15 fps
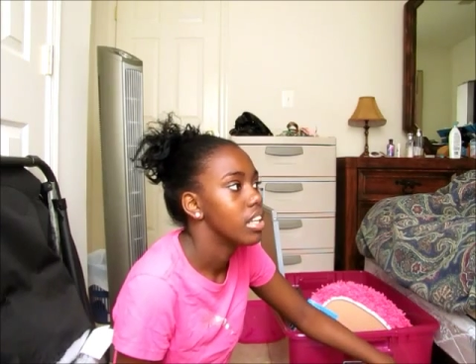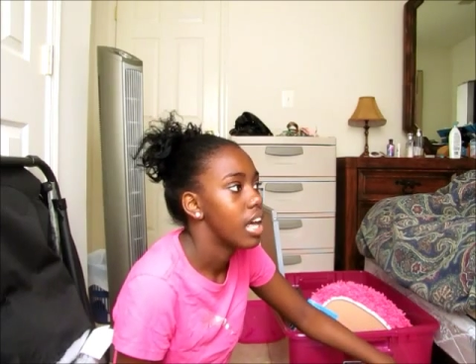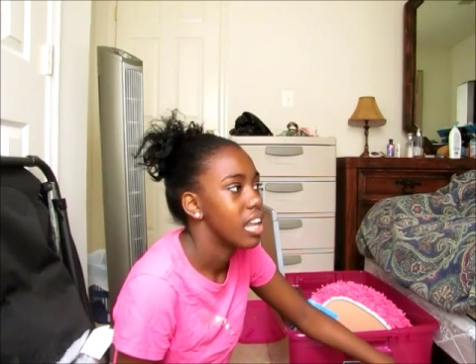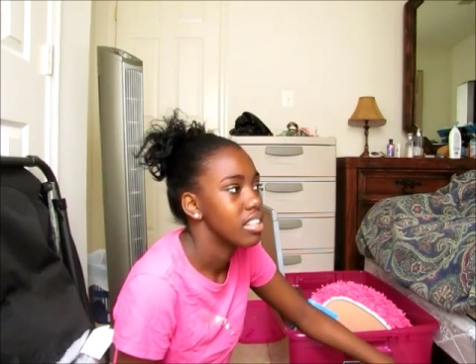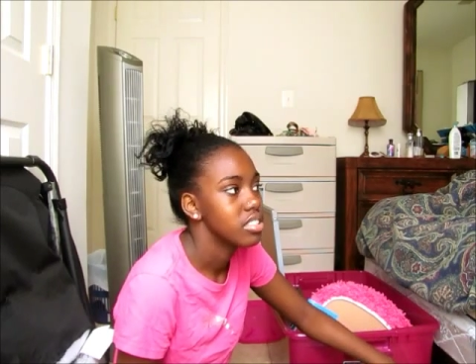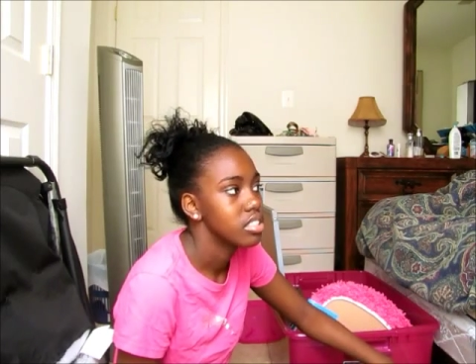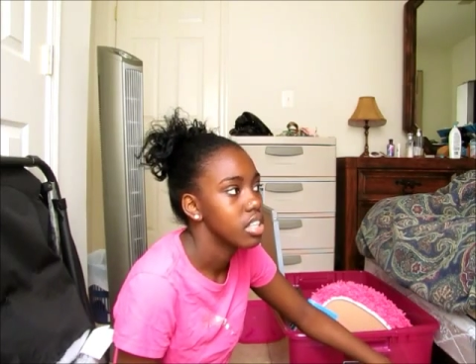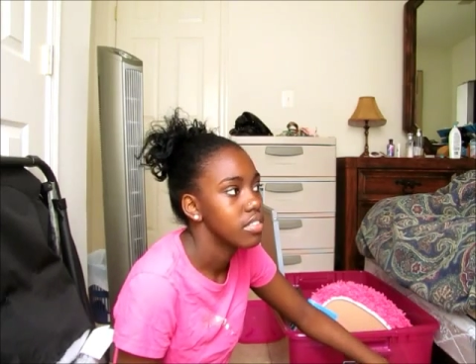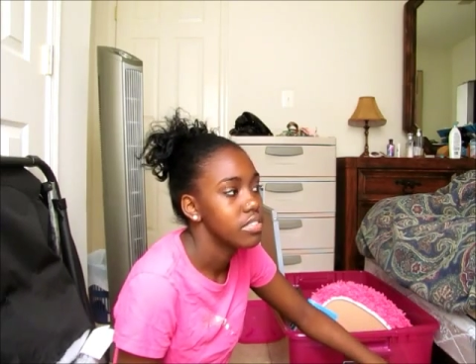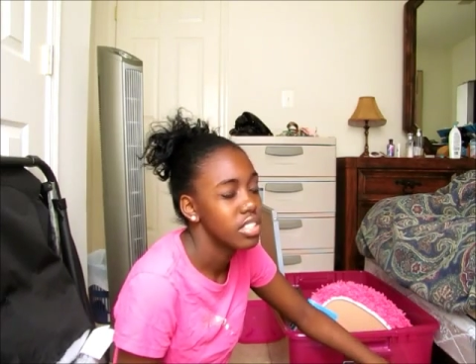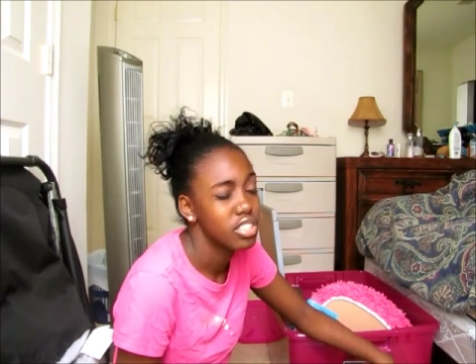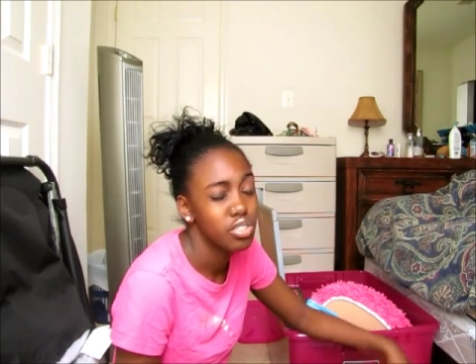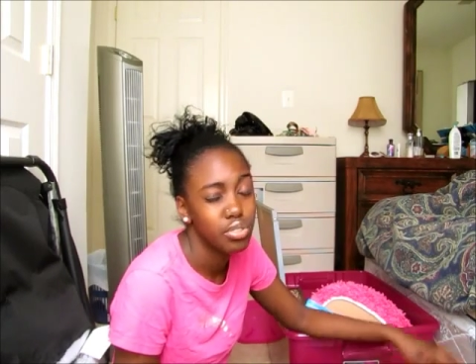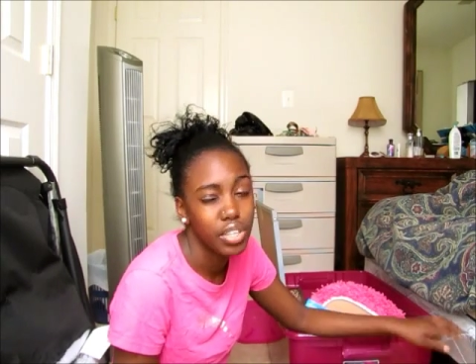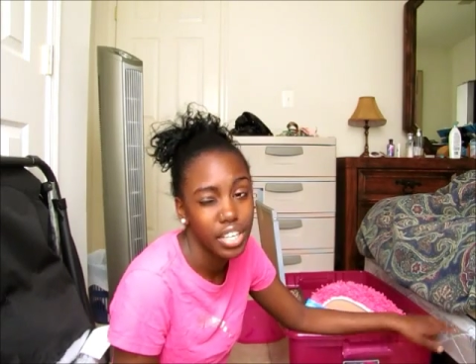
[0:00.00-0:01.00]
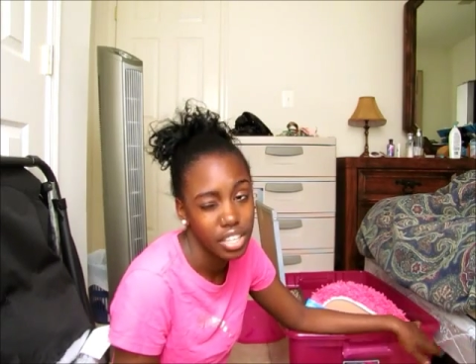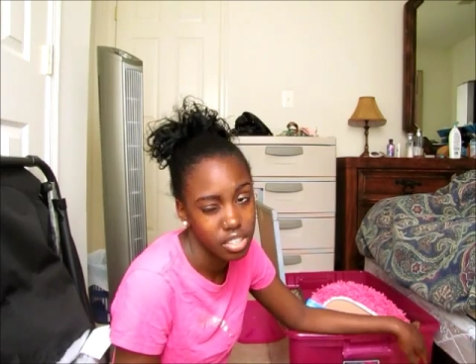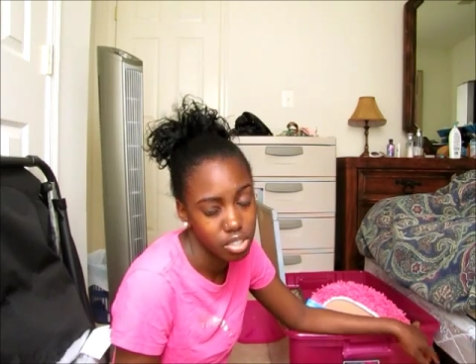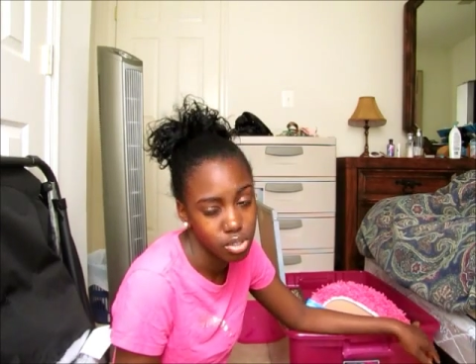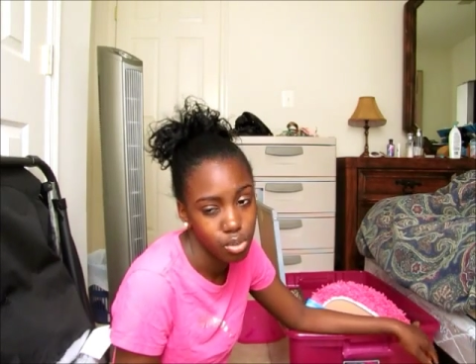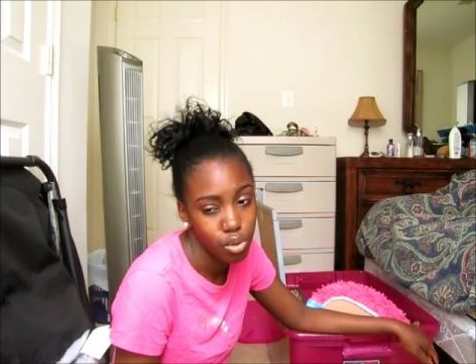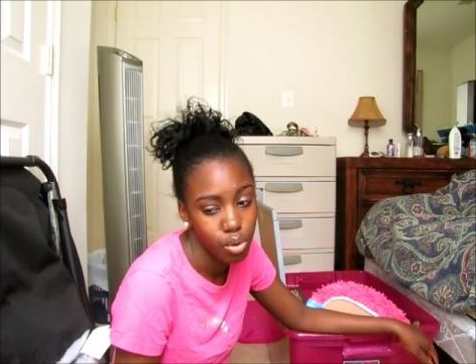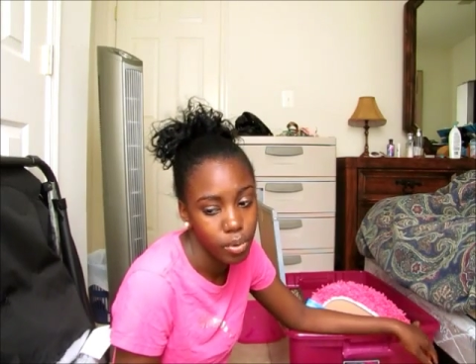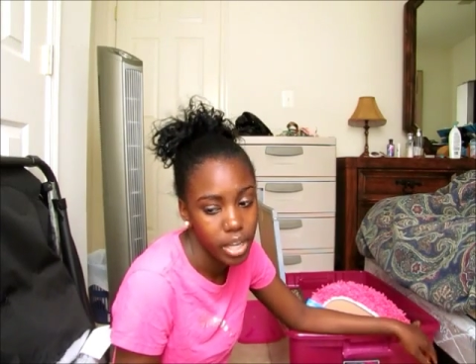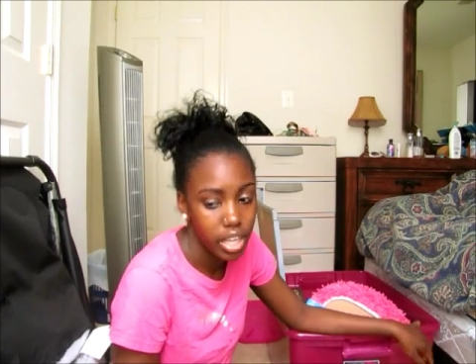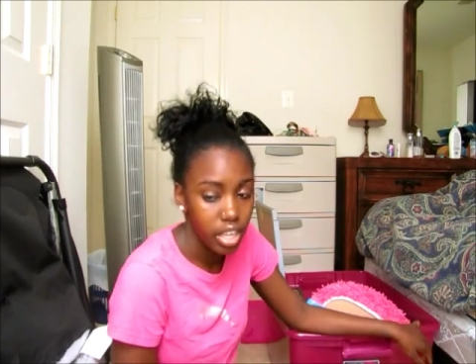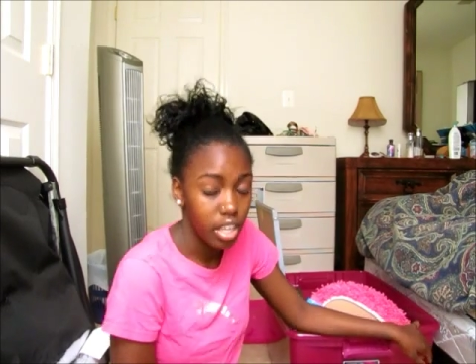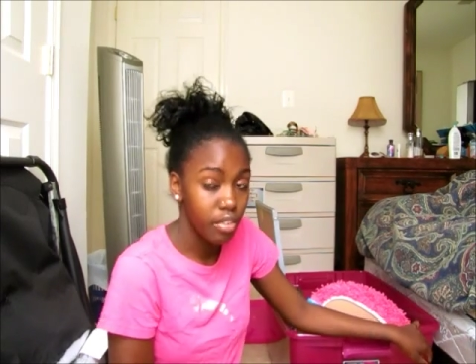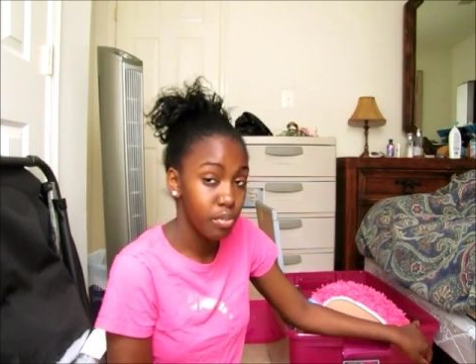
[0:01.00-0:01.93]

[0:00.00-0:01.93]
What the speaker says: a lot of stuff that you can't store away.